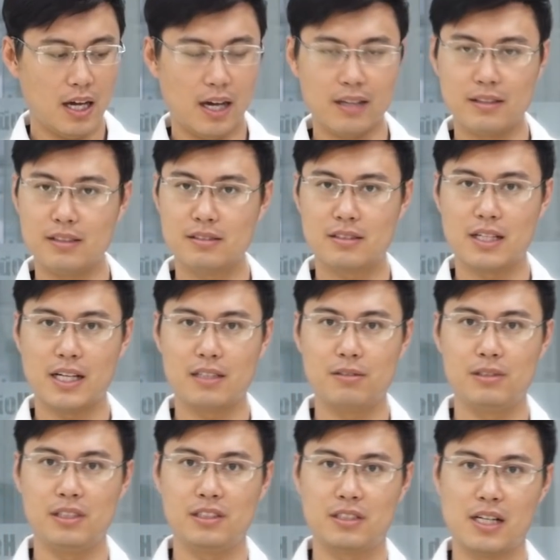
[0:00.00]
I
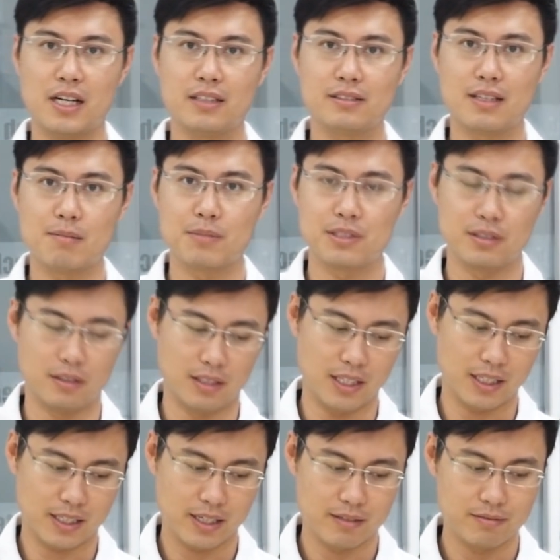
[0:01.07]
decided to design something
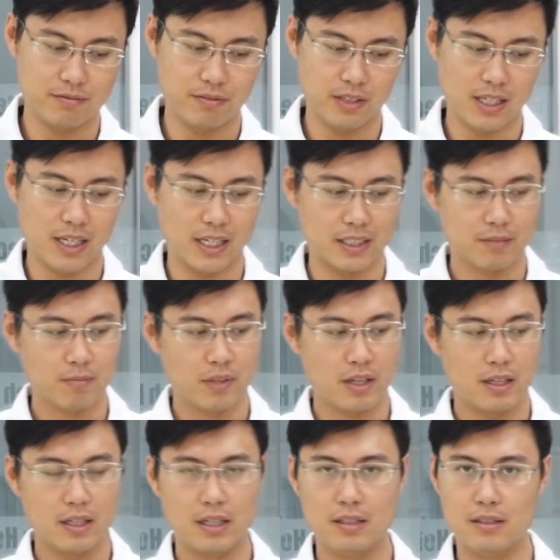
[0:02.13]
that can fly
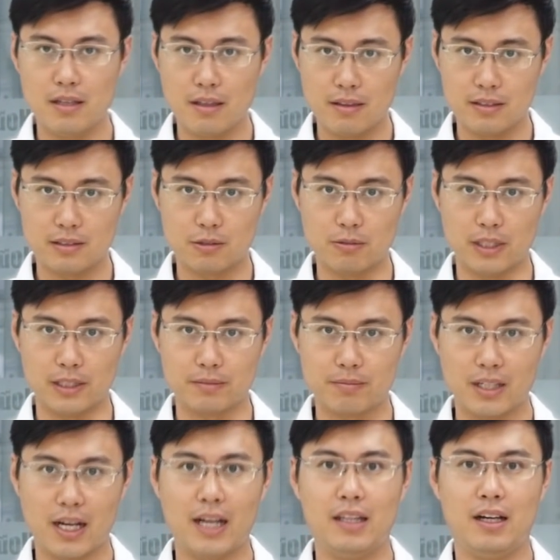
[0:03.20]
in this way
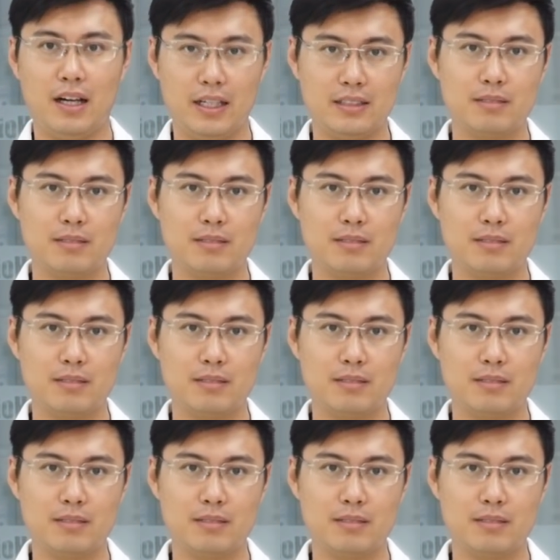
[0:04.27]
at high